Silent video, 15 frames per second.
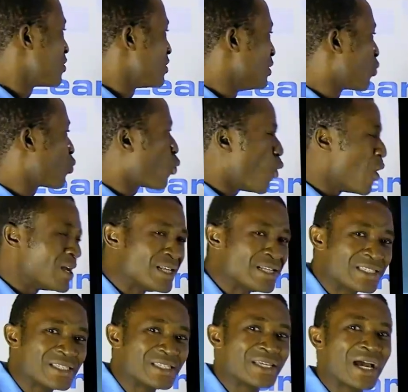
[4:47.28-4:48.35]
the
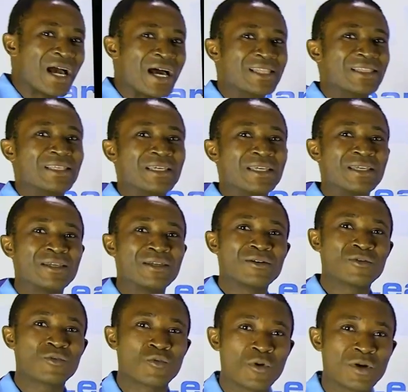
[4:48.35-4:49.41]
quality and the
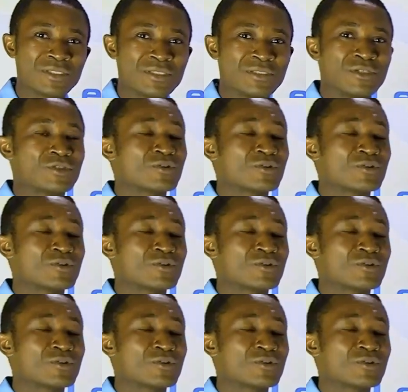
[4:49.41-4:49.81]
quantity.